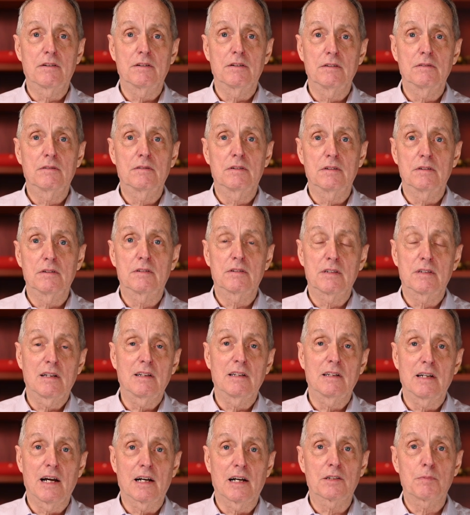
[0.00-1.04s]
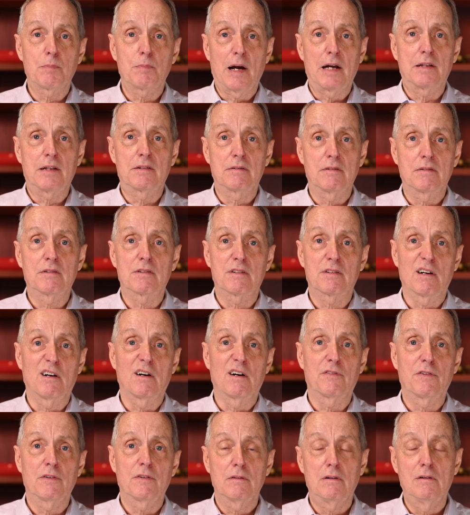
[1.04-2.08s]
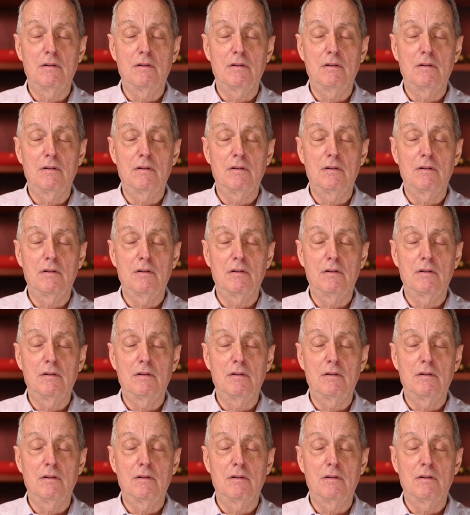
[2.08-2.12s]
to sell the expats stuff.